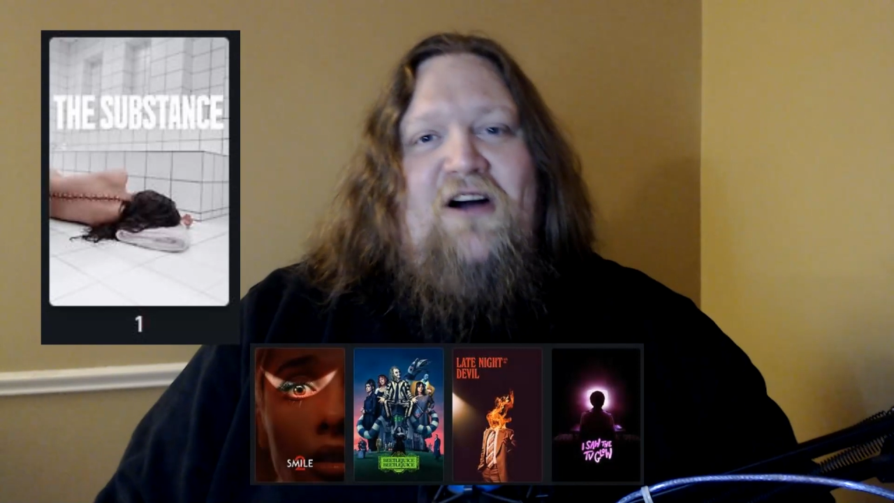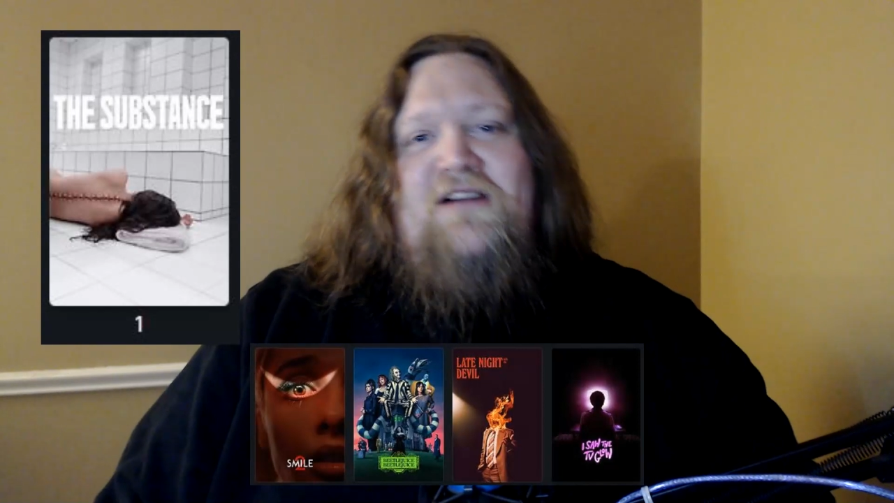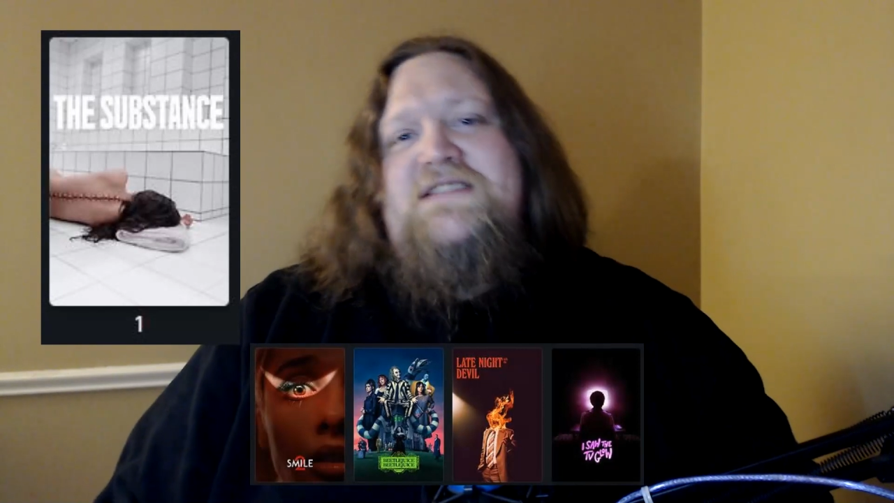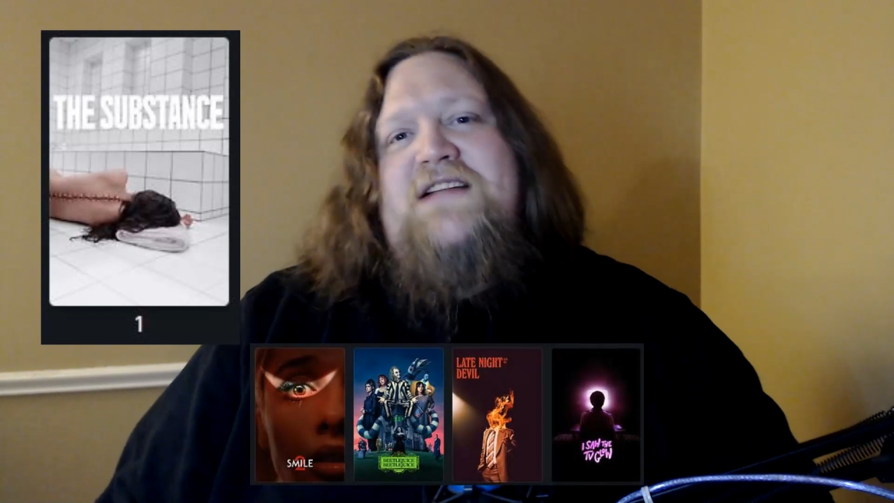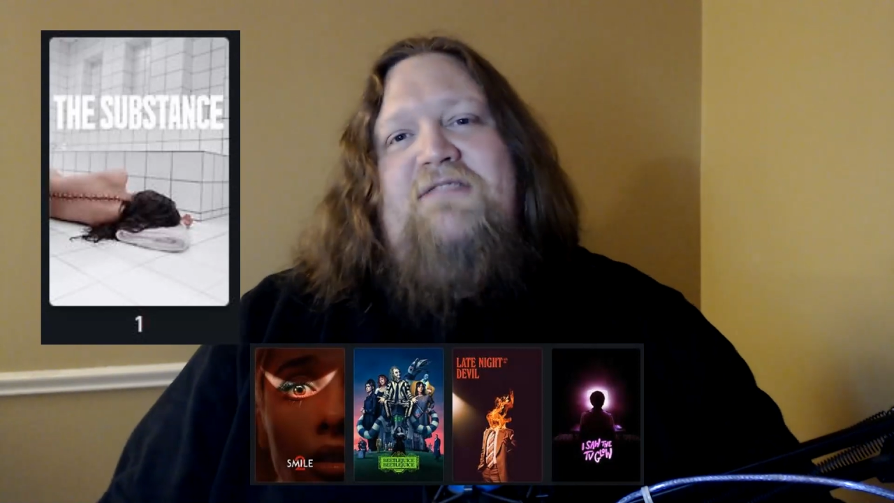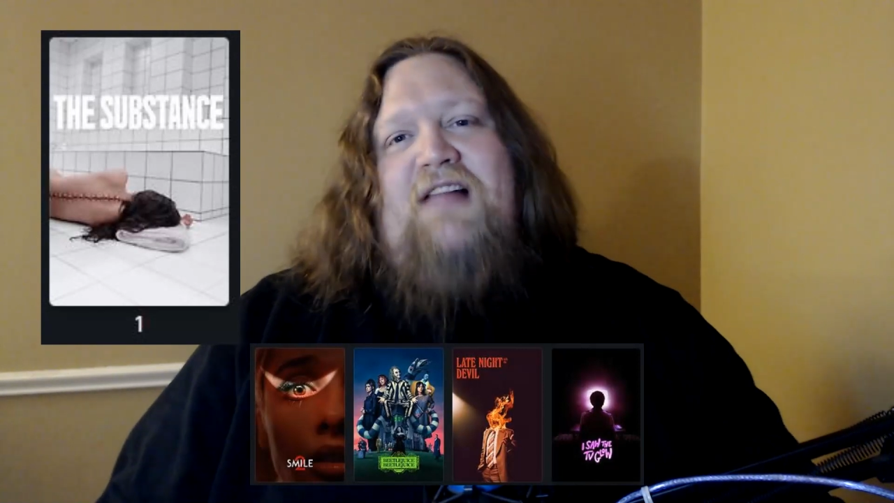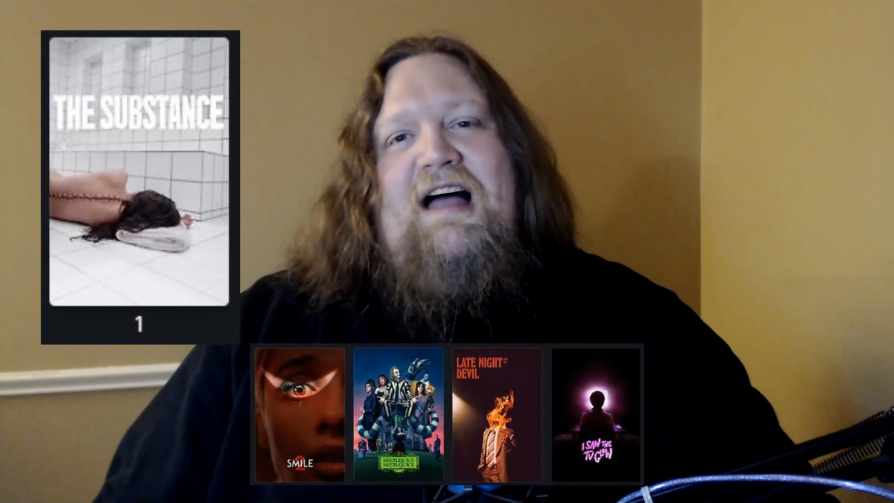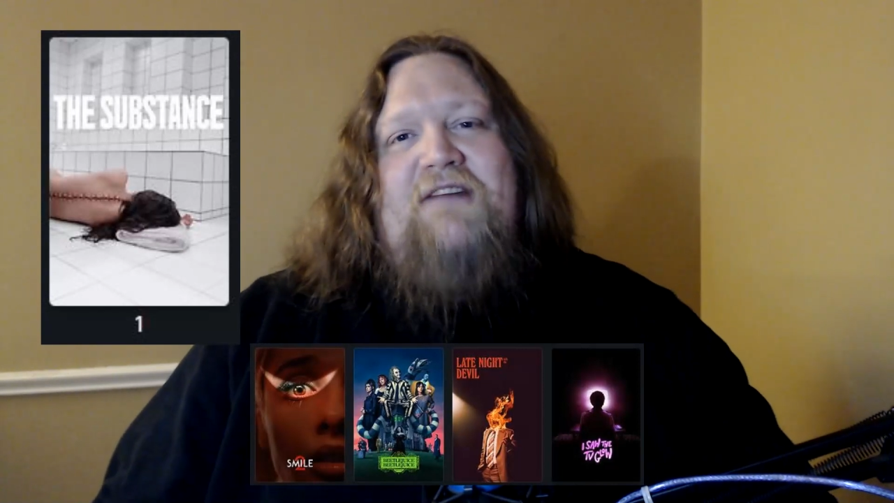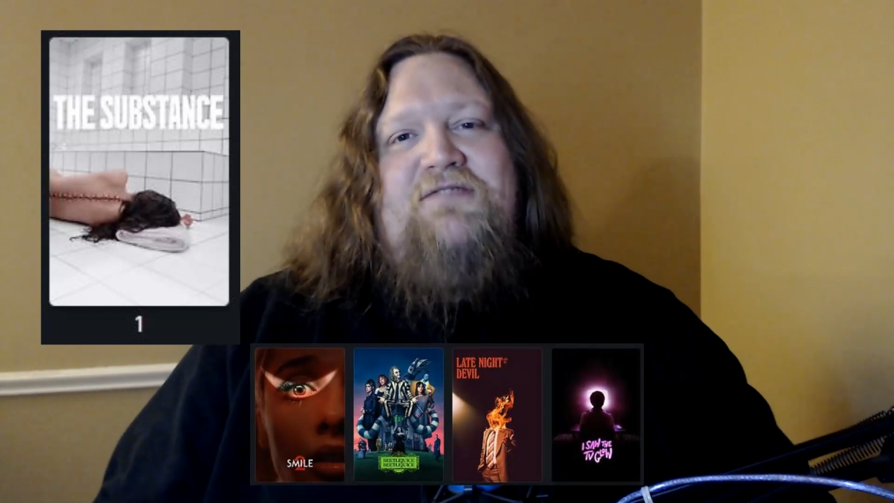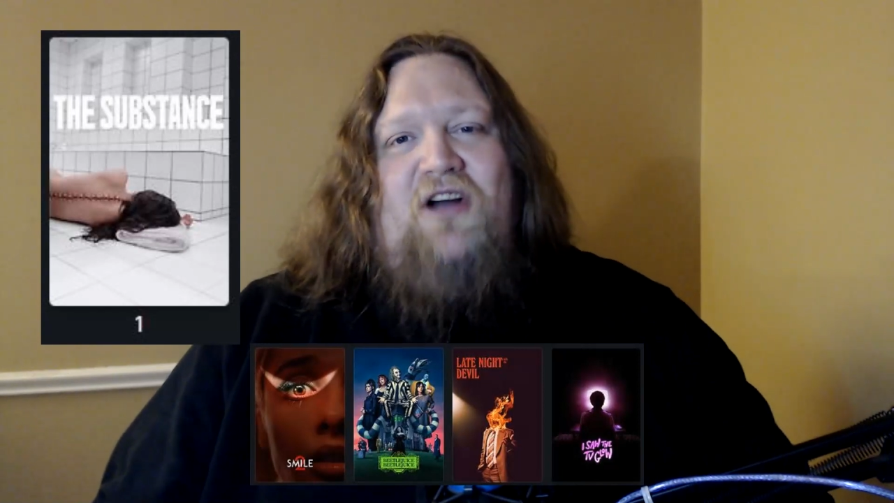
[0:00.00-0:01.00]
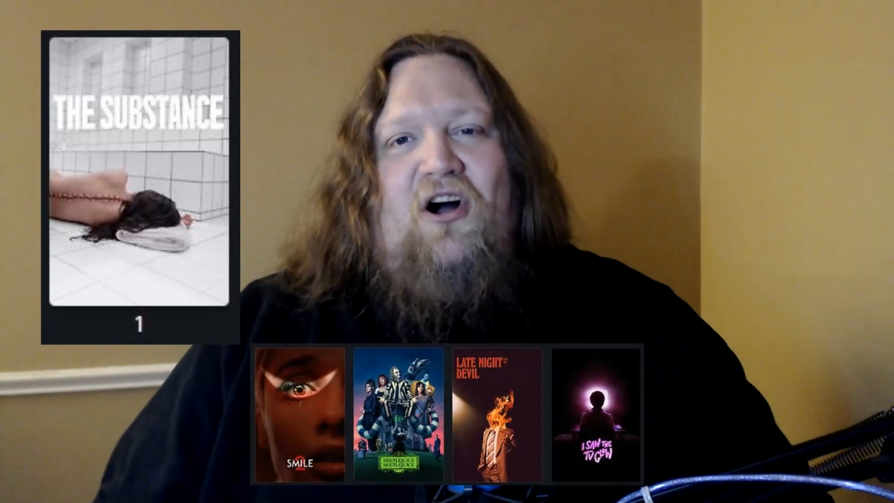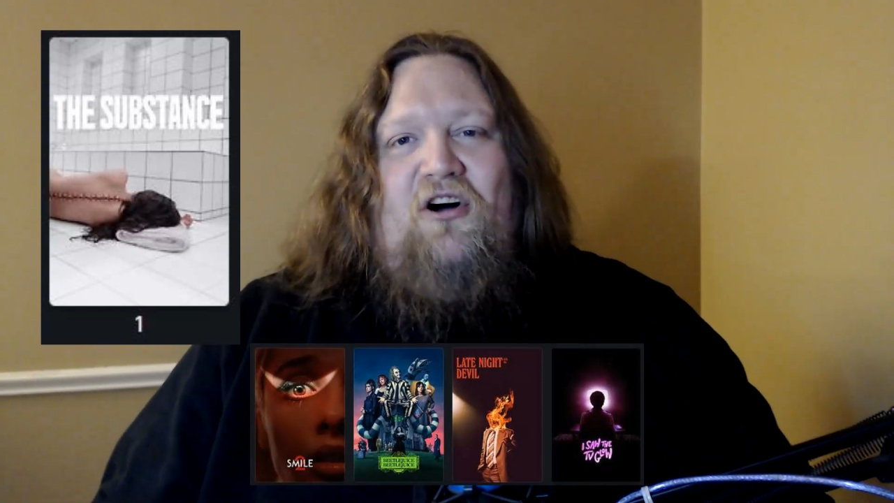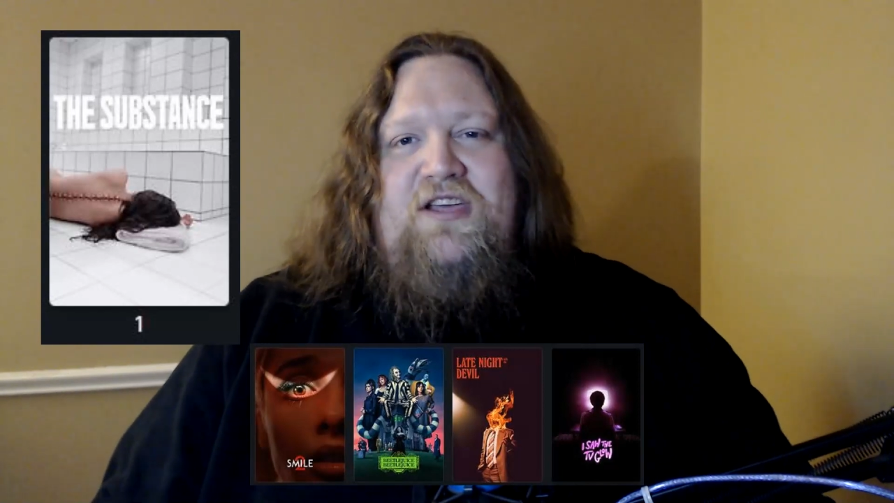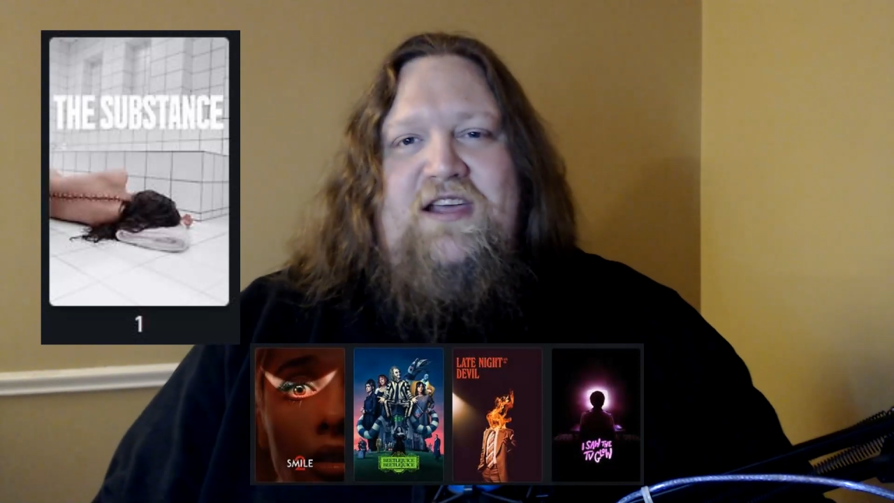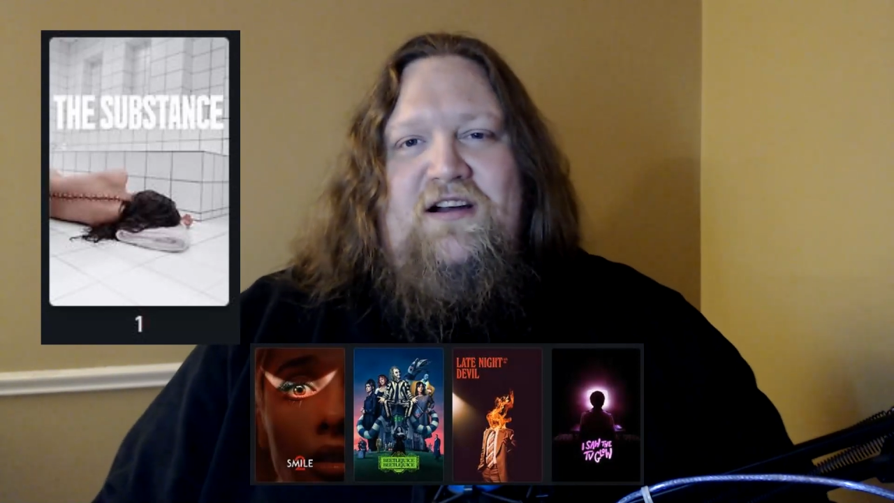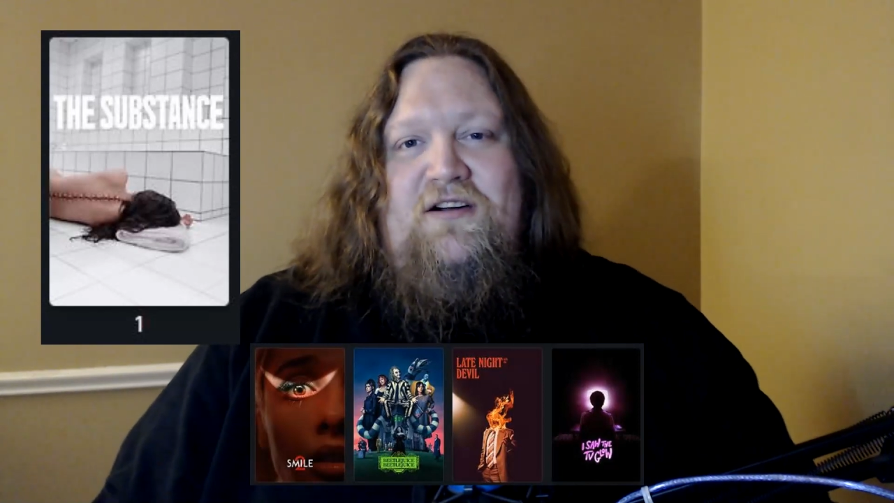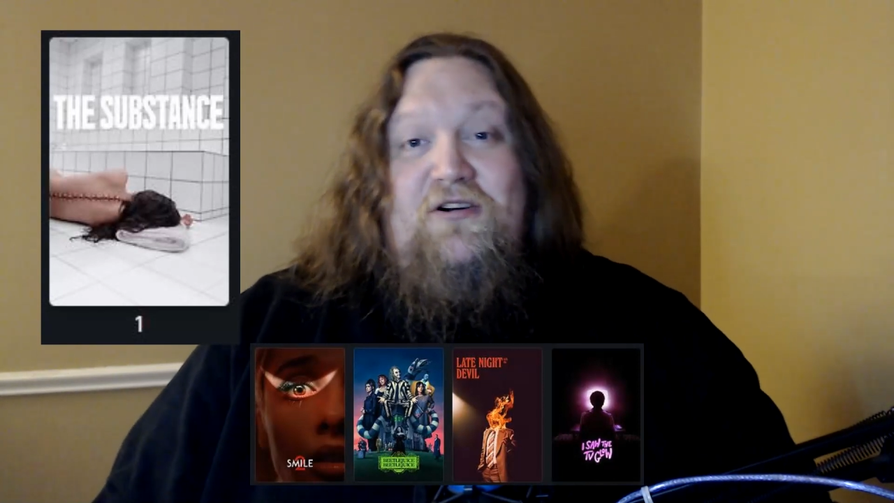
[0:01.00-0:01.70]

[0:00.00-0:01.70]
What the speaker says: hardest I've laughed all year,